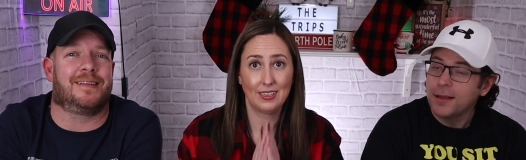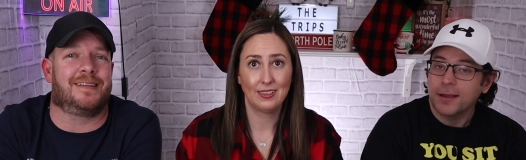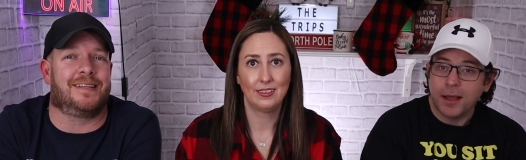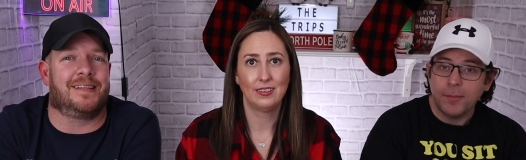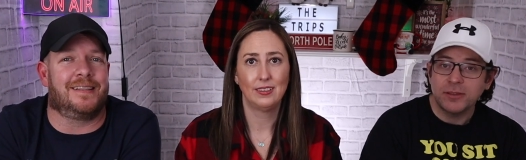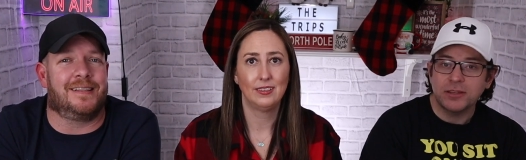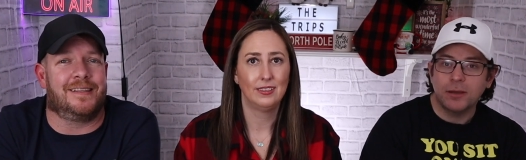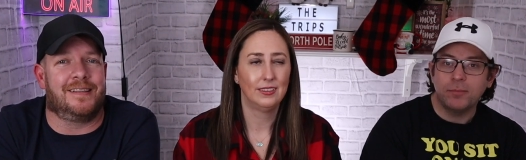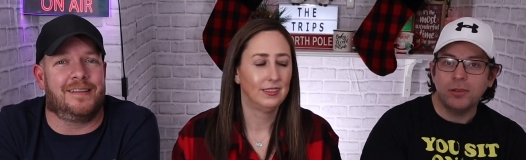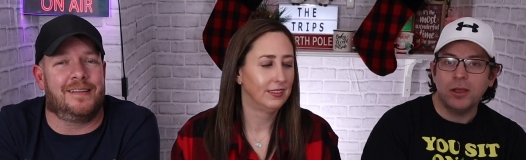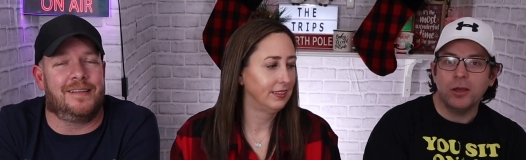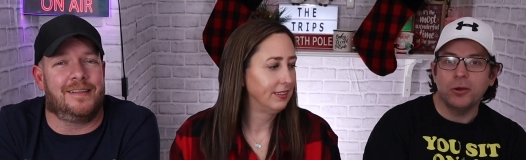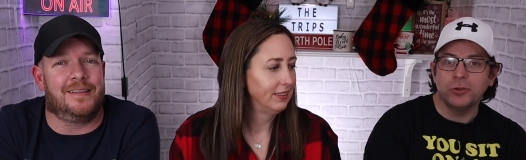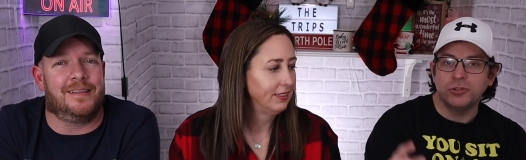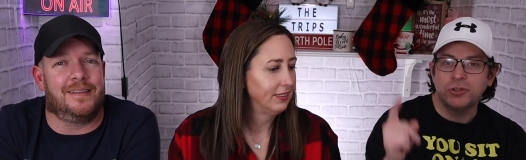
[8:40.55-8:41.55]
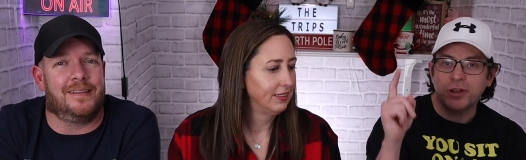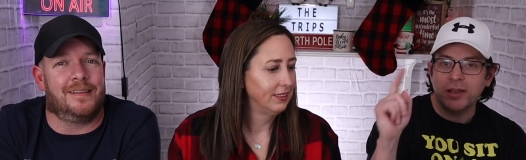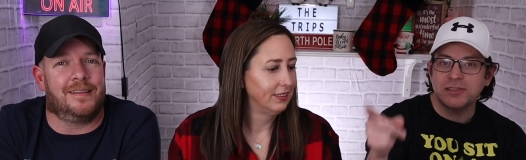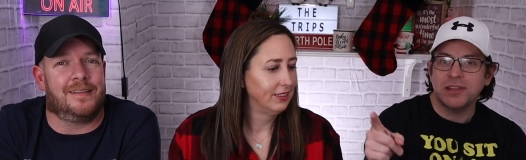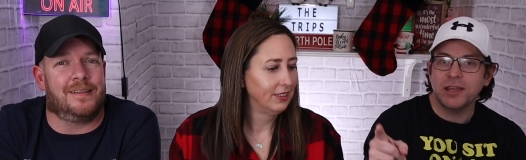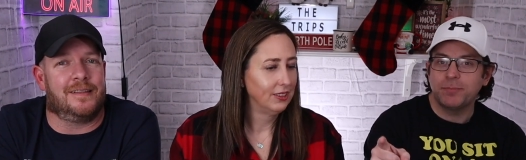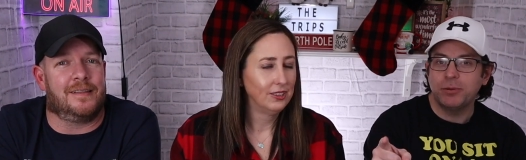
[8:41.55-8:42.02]
Speaker 1: Comment down below if you
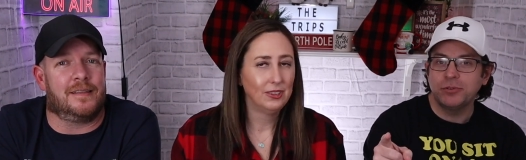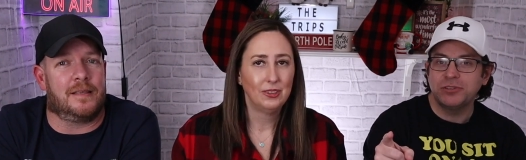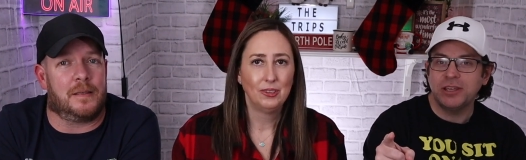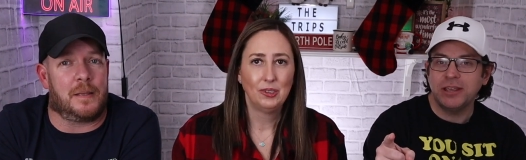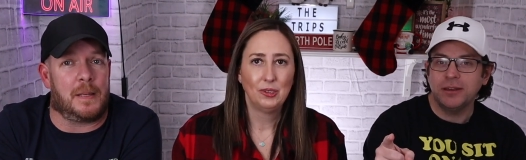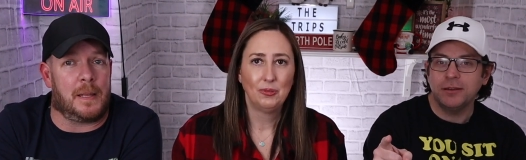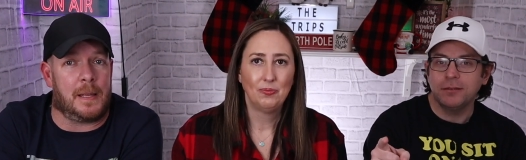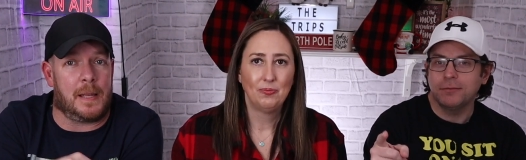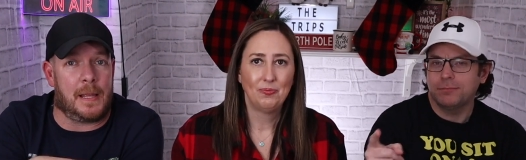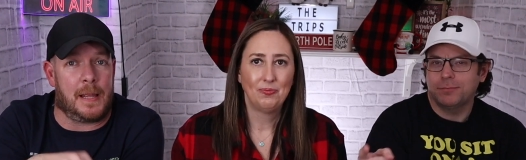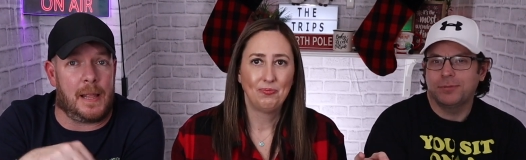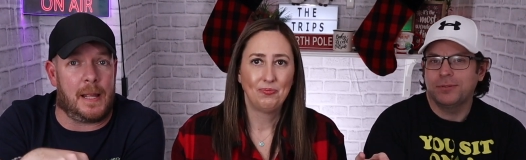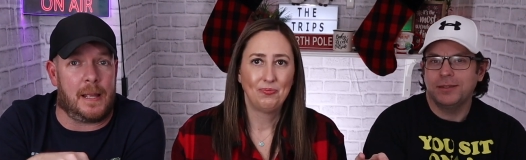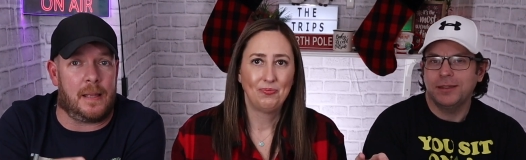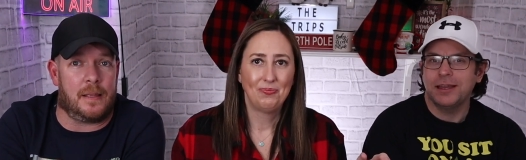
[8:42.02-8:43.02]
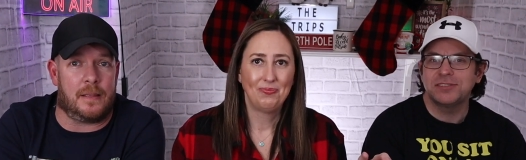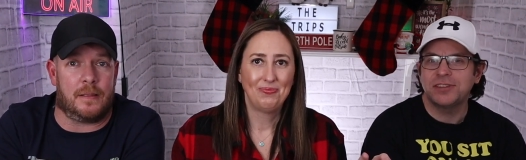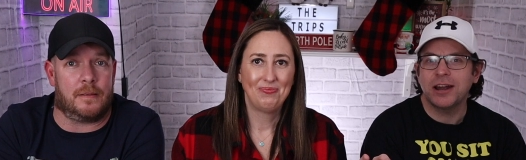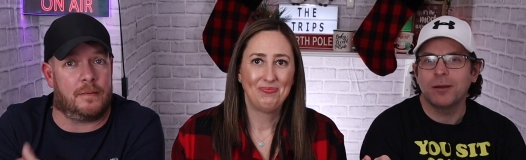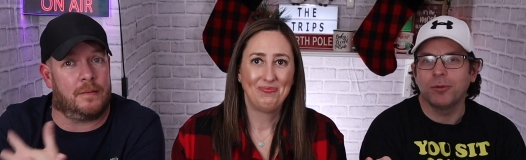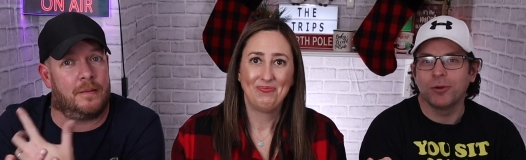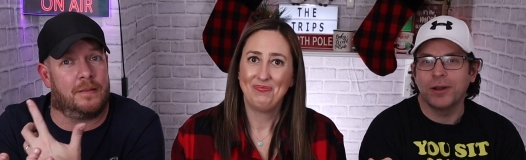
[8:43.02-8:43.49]
guys like poutine. It's
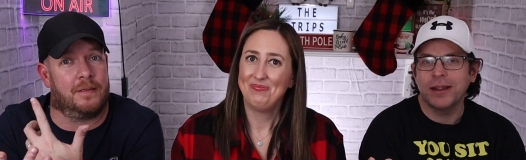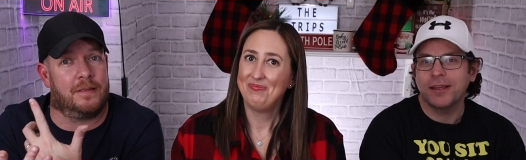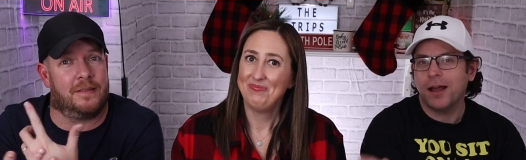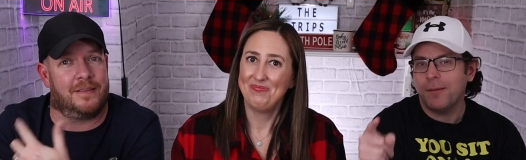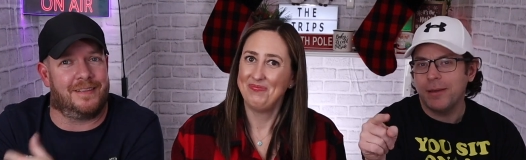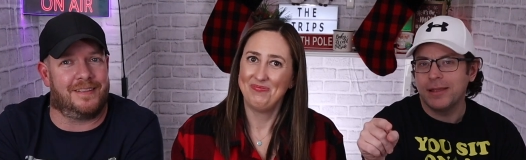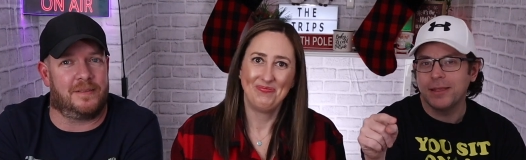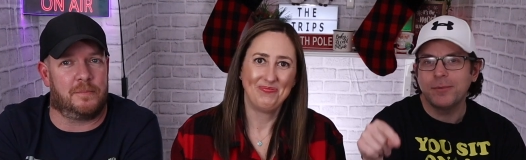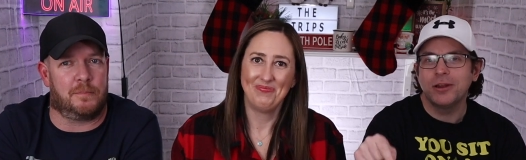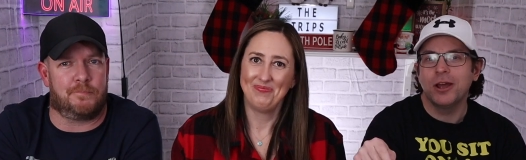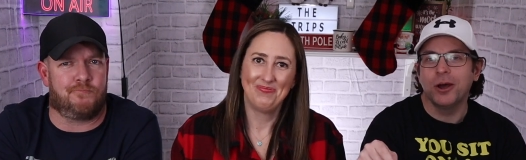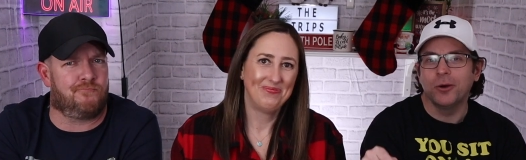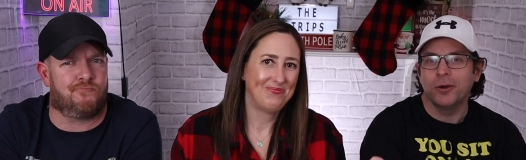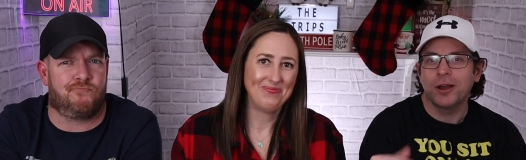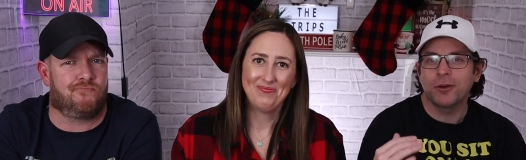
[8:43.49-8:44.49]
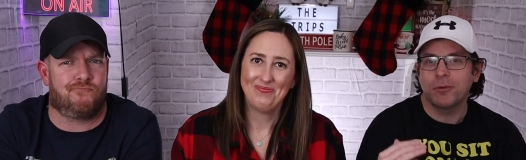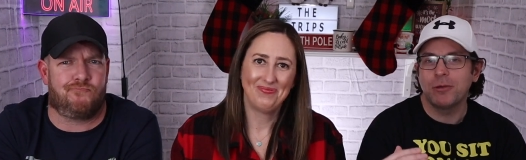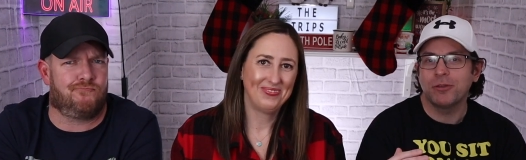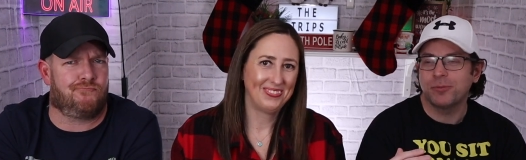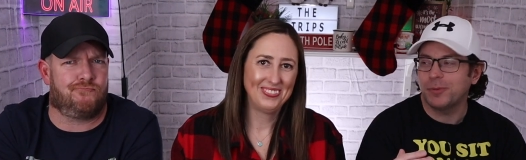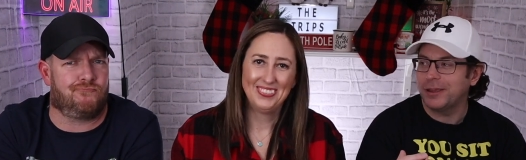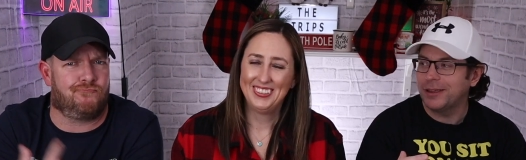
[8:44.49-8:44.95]
terrible, right? Comment, let me know. Agree
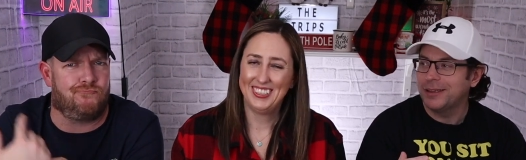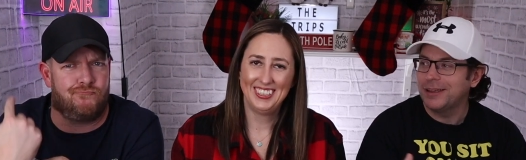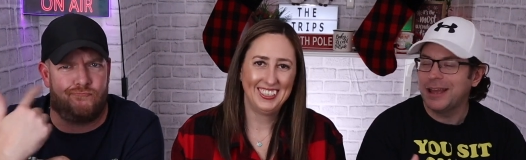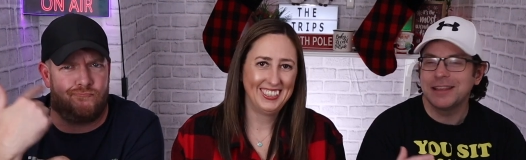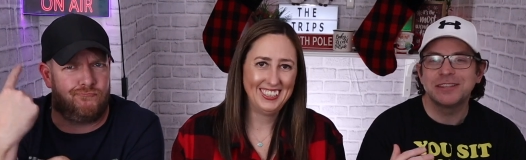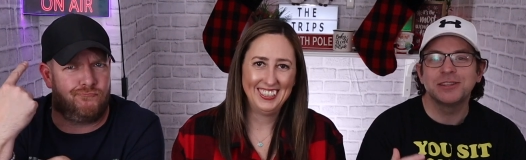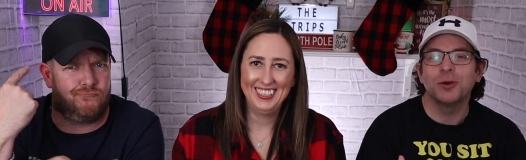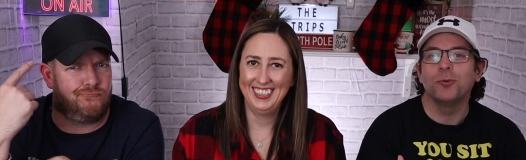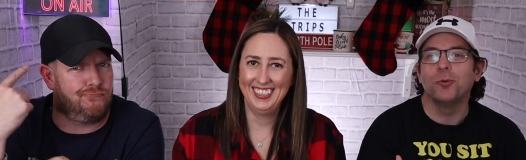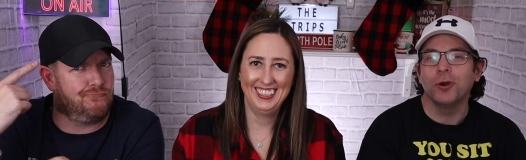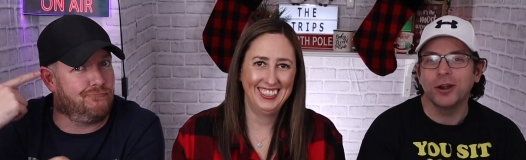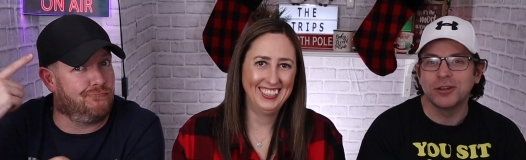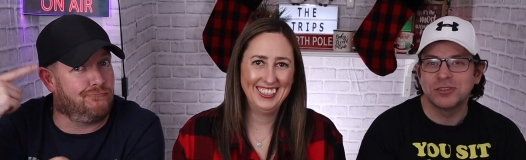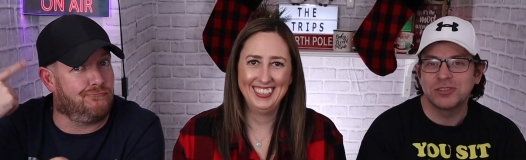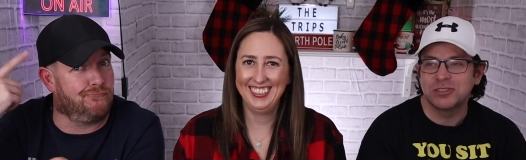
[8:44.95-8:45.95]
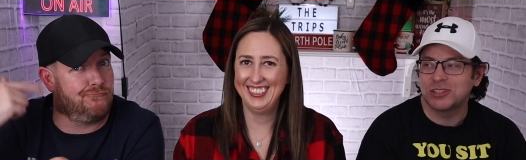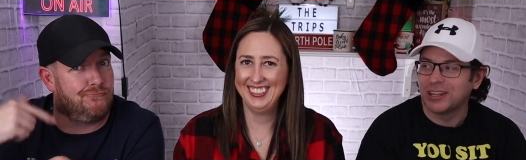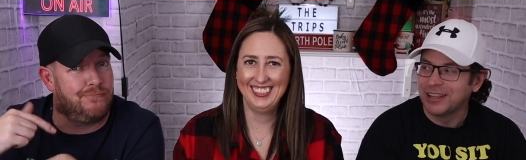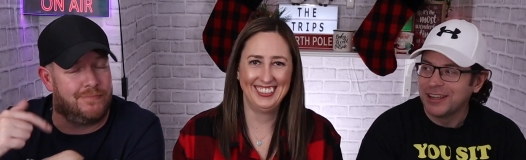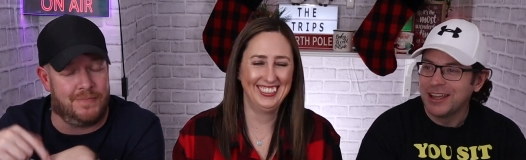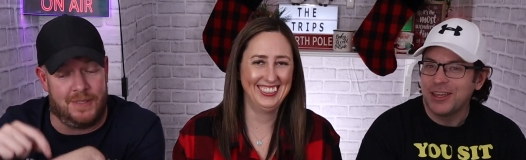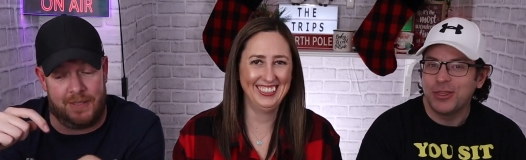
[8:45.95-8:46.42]
with me. It's the worst.
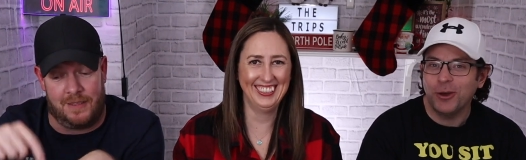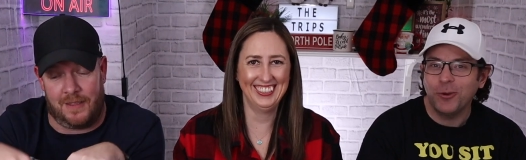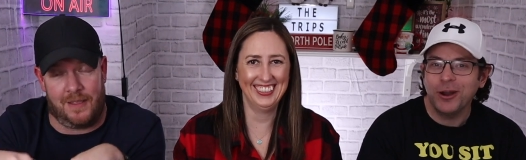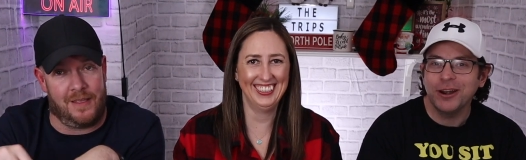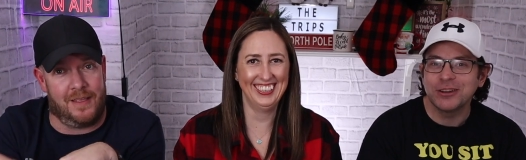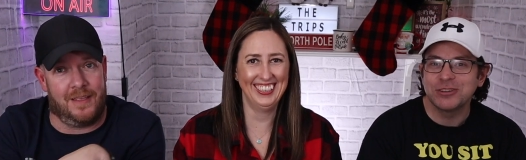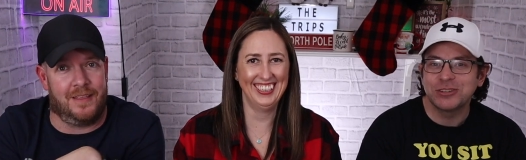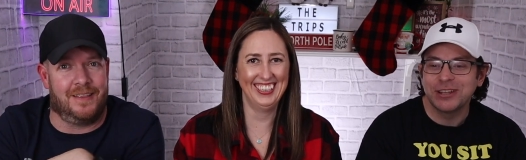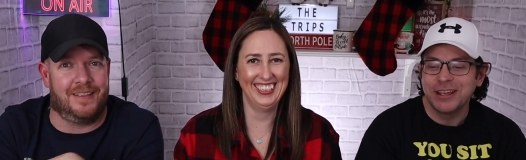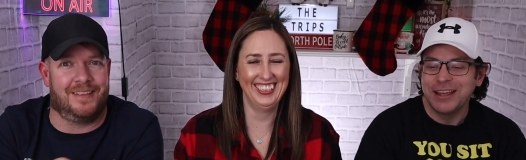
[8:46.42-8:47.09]
The worst.